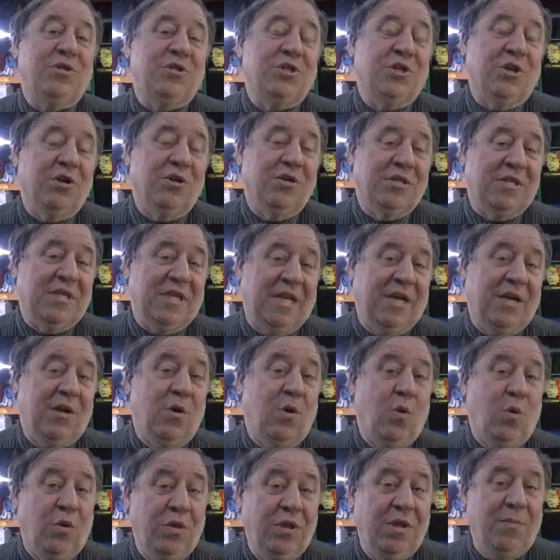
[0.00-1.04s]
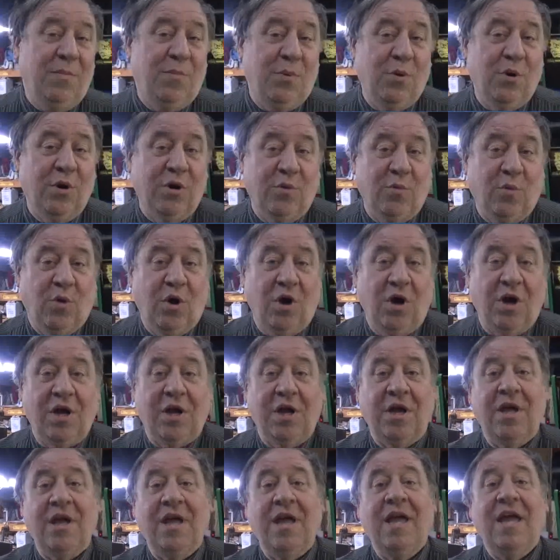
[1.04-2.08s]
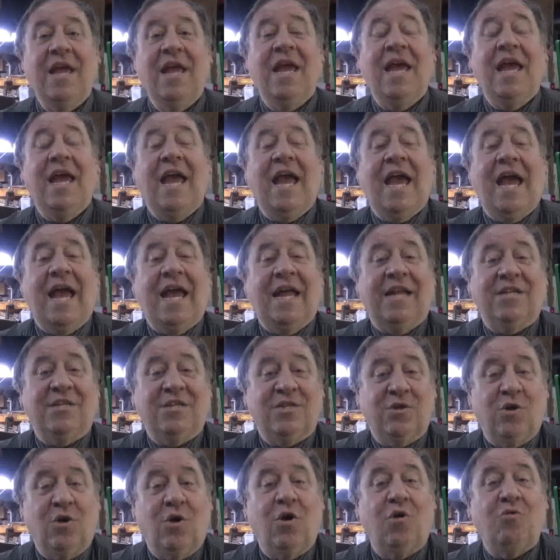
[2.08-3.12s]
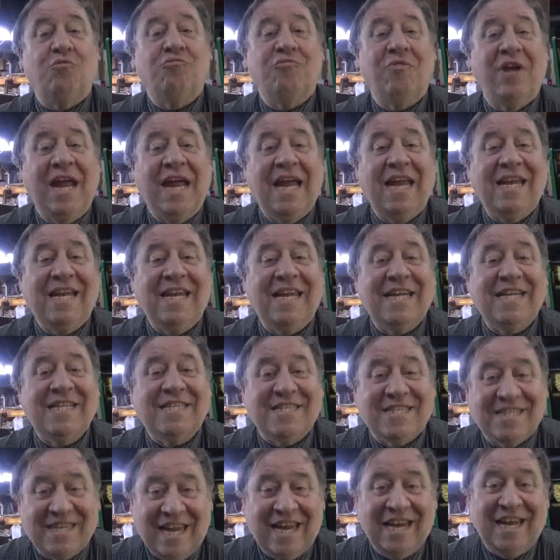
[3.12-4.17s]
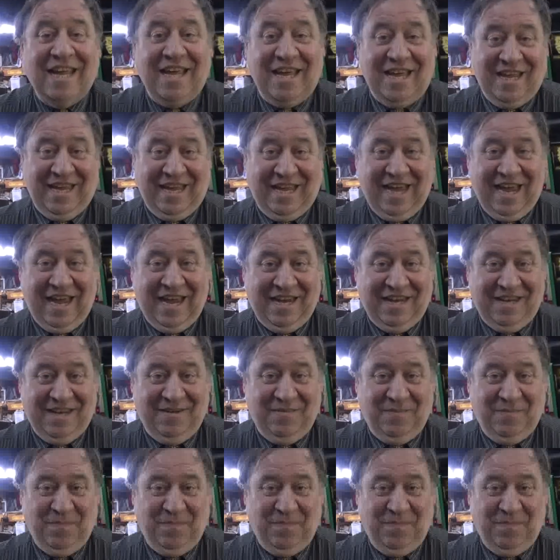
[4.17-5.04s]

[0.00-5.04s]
Jersey on the boardwalk and saw Randy Senna again.